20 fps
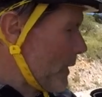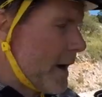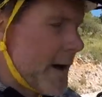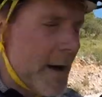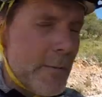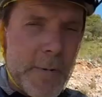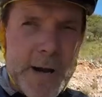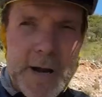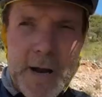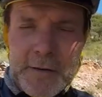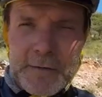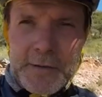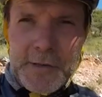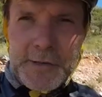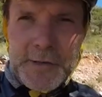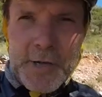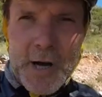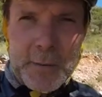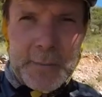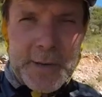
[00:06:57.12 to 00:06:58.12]
and went over the
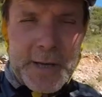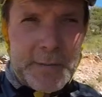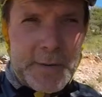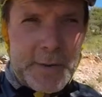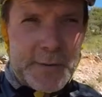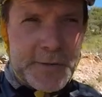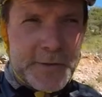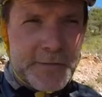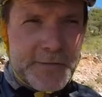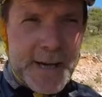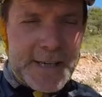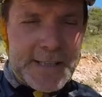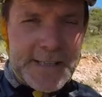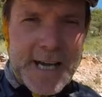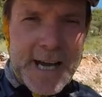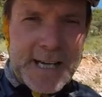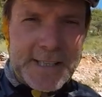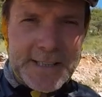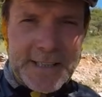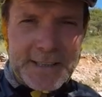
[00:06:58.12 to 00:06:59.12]
top, and then there was a
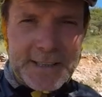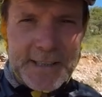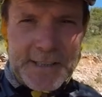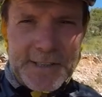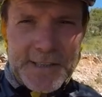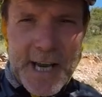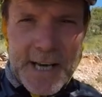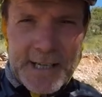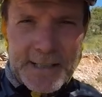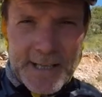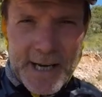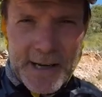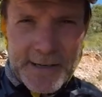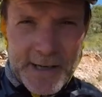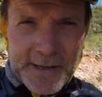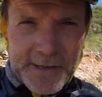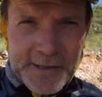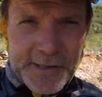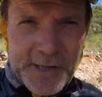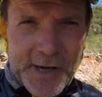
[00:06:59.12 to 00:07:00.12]
fantastic descent down
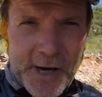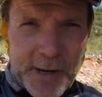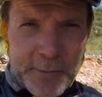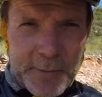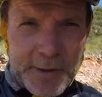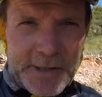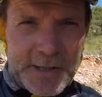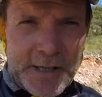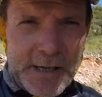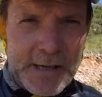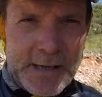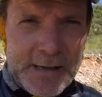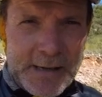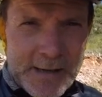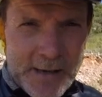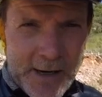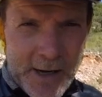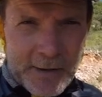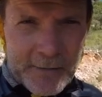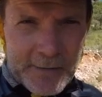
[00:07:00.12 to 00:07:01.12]
the other side, which
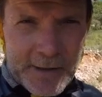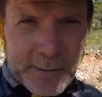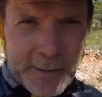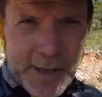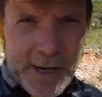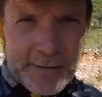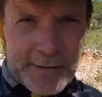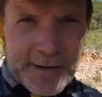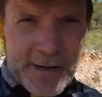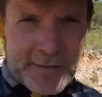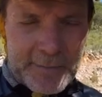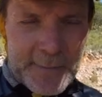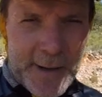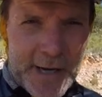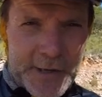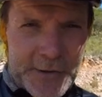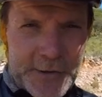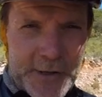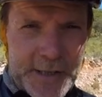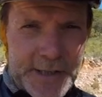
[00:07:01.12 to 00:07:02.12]
hopefully we'll have enough
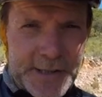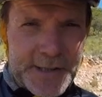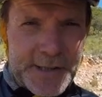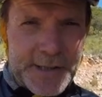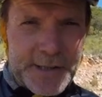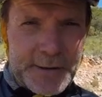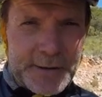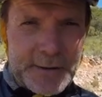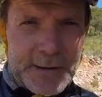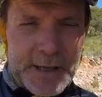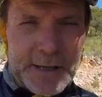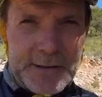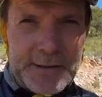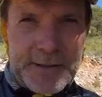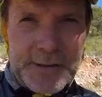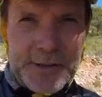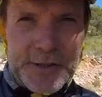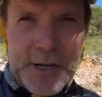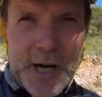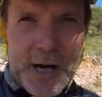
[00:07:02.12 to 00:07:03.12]
battery to
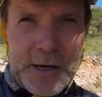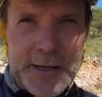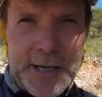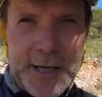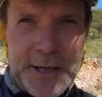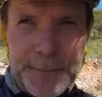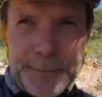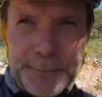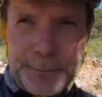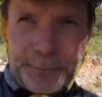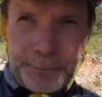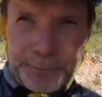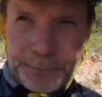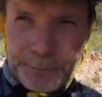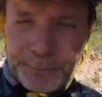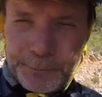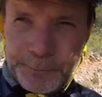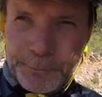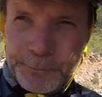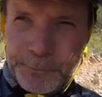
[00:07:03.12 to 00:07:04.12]
show you.
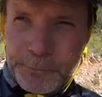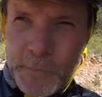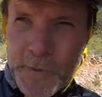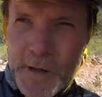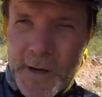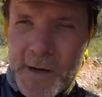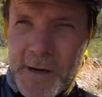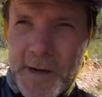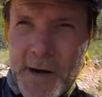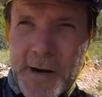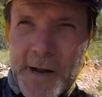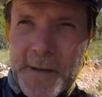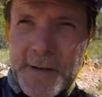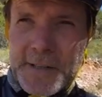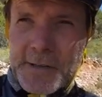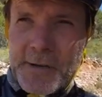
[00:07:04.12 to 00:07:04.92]
You go down this